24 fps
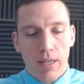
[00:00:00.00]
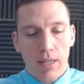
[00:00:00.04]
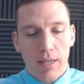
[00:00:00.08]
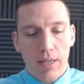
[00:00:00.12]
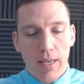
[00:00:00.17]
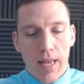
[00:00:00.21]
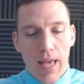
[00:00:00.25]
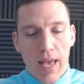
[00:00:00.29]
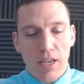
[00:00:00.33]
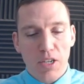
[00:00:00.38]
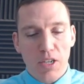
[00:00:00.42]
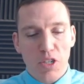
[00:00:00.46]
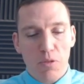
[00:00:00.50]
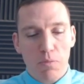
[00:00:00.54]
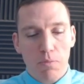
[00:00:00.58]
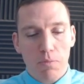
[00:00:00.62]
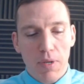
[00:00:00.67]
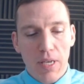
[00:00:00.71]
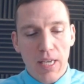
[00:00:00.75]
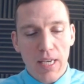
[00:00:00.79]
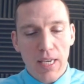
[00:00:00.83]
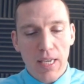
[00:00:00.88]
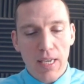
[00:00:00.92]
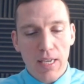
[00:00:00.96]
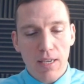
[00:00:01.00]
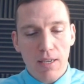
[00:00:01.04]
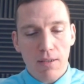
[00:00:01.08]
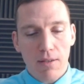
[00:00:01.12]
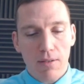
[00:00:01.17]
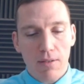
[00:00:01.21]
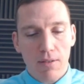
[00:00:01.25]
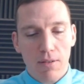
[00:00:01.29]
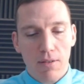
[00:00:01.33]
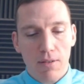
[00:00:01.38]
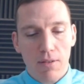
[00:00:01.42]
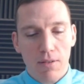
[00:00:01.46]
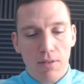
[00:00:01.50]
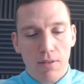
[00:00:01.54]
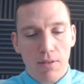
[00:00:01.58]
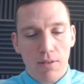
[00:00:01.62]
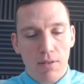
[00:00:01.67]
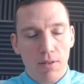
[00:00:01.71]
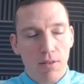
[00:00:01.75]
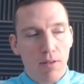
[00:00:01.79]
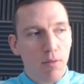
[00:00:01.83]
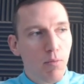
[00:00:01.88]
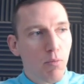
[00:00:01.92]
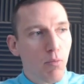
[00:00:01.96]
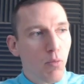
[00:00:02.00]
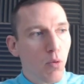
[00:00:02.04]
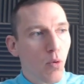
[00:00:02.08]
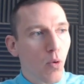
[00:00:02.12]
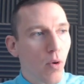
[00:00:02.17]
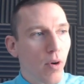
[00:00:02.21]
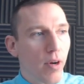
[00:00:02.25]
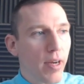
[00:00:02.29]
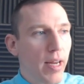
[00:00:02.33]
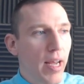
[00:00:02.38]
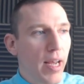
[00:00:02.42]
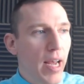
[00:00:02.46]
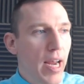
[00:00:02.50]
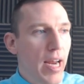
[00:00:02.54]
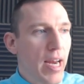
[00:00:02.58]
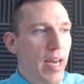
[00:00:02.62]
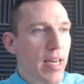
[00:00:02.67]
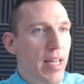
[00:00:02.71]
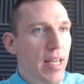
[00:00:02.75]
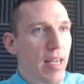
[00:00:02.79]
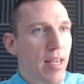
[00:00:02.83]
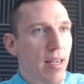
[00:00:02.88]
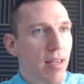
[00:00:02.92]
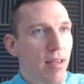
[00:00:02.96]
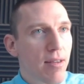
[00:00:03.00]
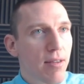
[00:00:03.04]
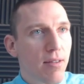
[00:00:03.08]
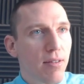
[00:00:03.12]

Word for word: dash P port 80